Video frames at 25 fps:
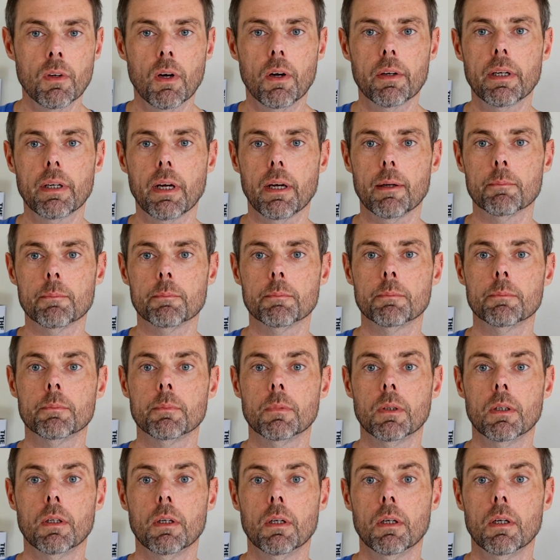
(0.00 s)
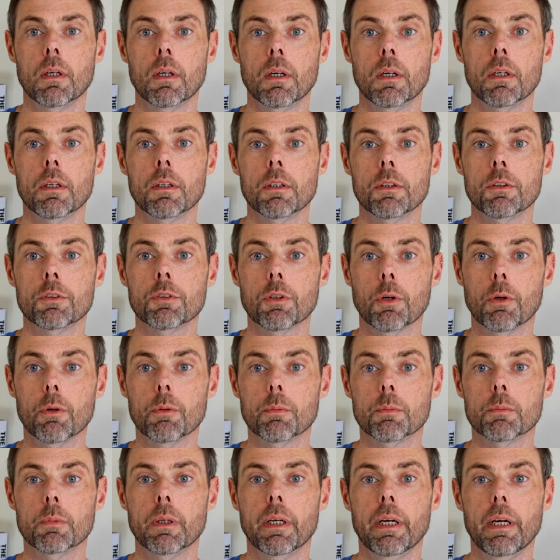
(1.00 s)
Okay, so
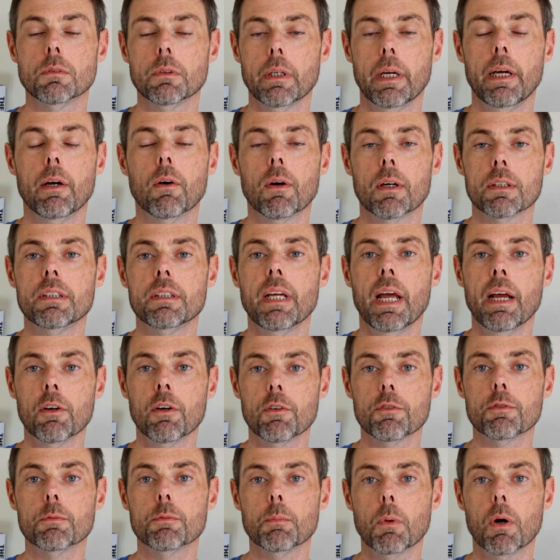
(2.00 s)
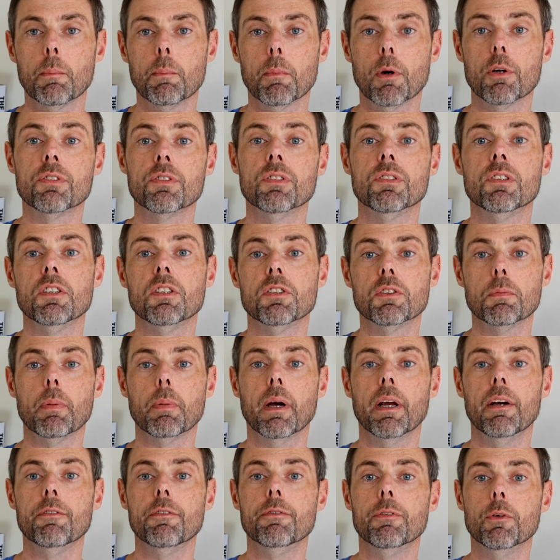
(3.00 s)
here are 10 of my most
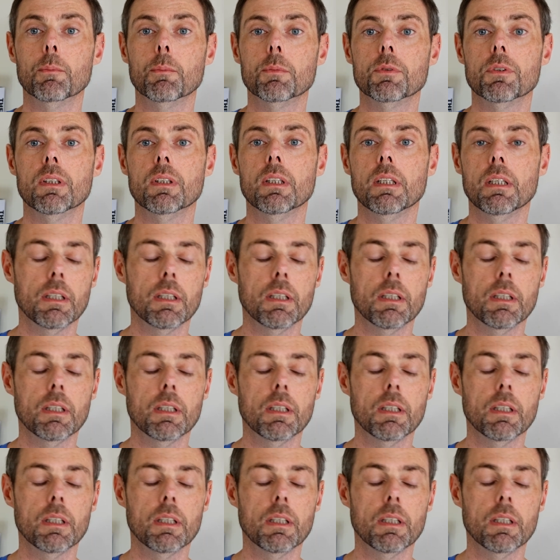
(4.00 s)
anticipated films of the